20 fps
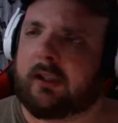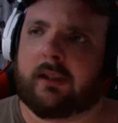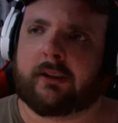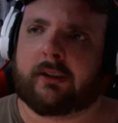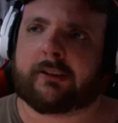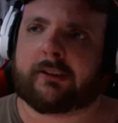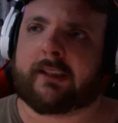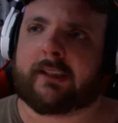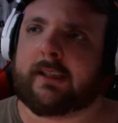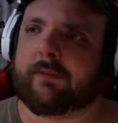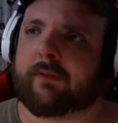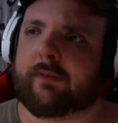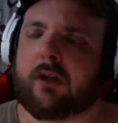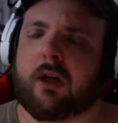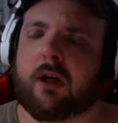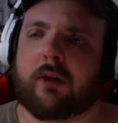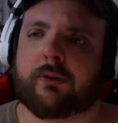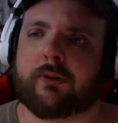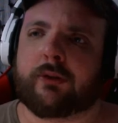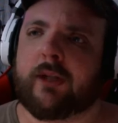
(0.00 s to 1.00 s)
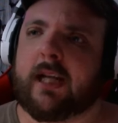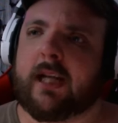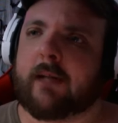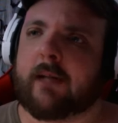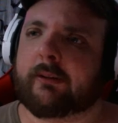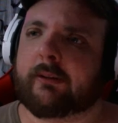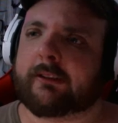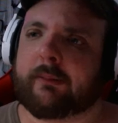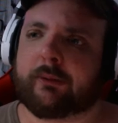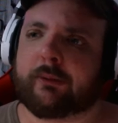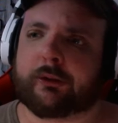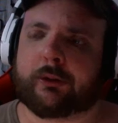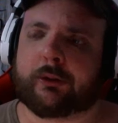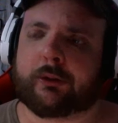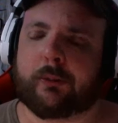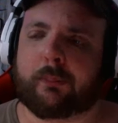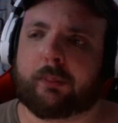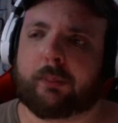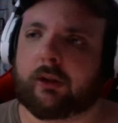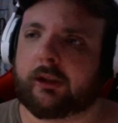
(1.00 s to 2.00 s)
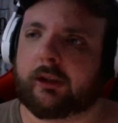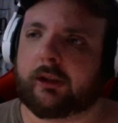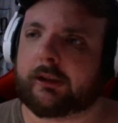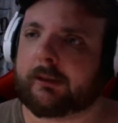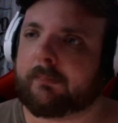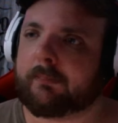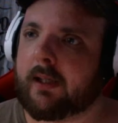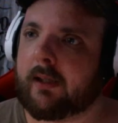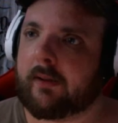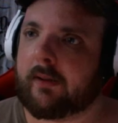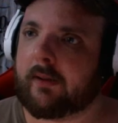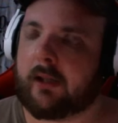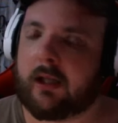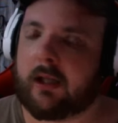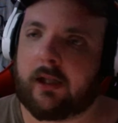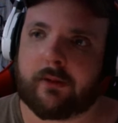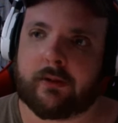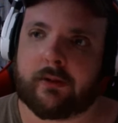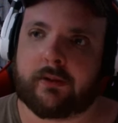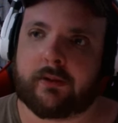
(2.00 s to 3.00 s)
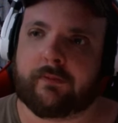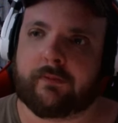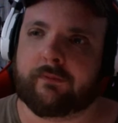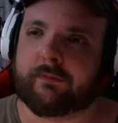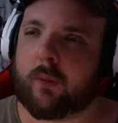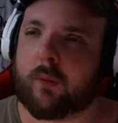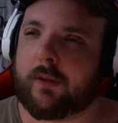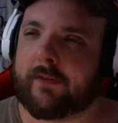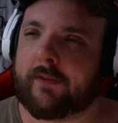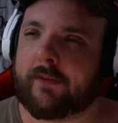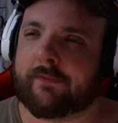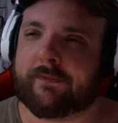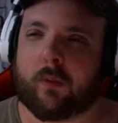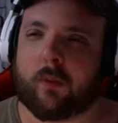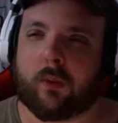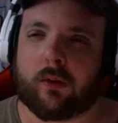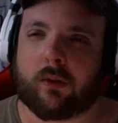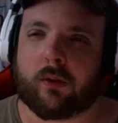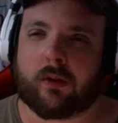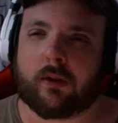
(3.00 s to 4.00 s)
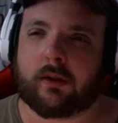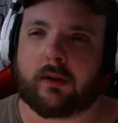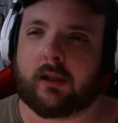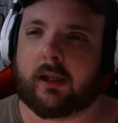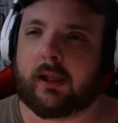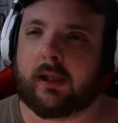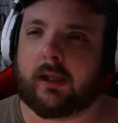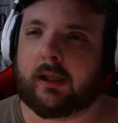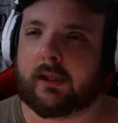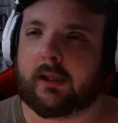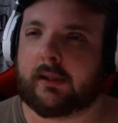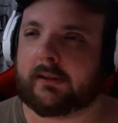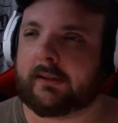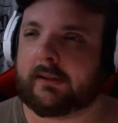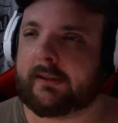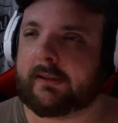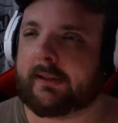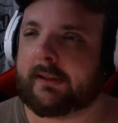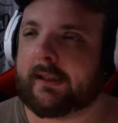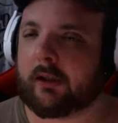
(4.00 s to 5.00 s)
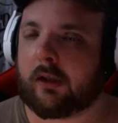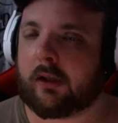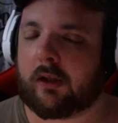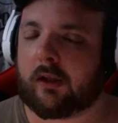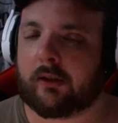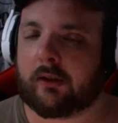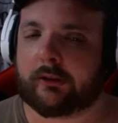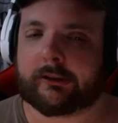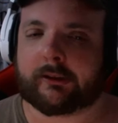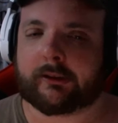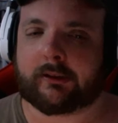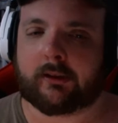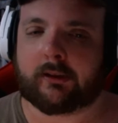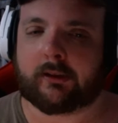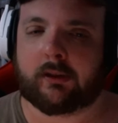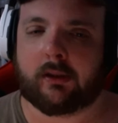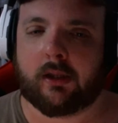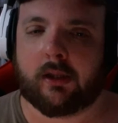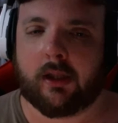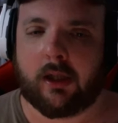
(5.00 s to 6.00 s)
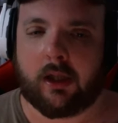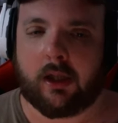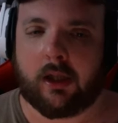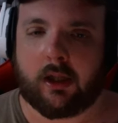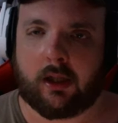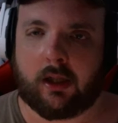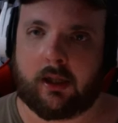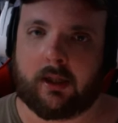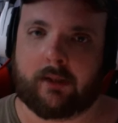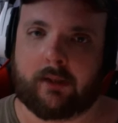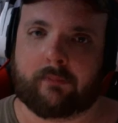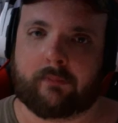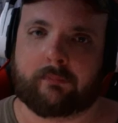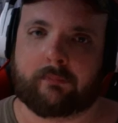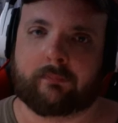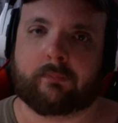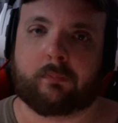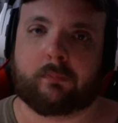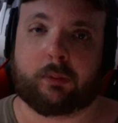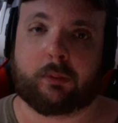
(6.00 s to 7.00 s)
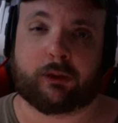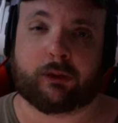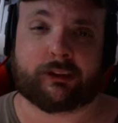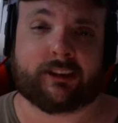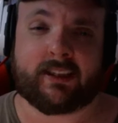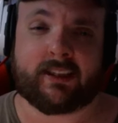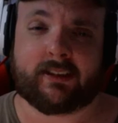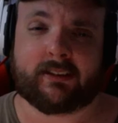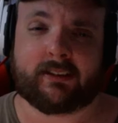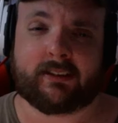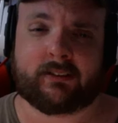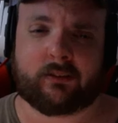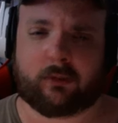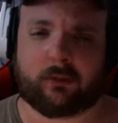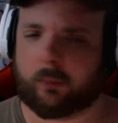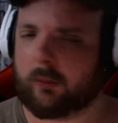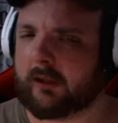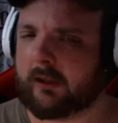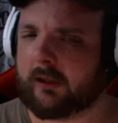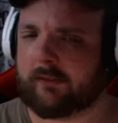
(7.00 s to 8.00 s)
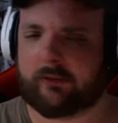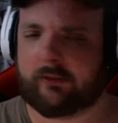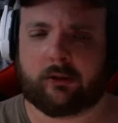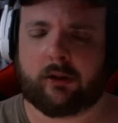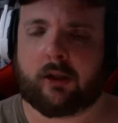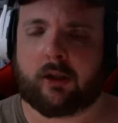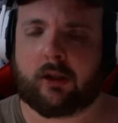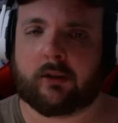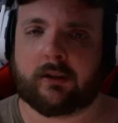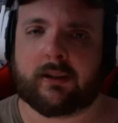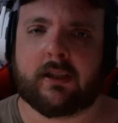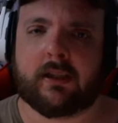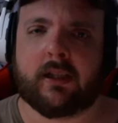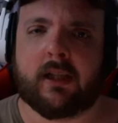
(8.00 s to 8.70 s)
see for call of duty i was able to push about 144 uh, gigahertz um, per second or whatever you call it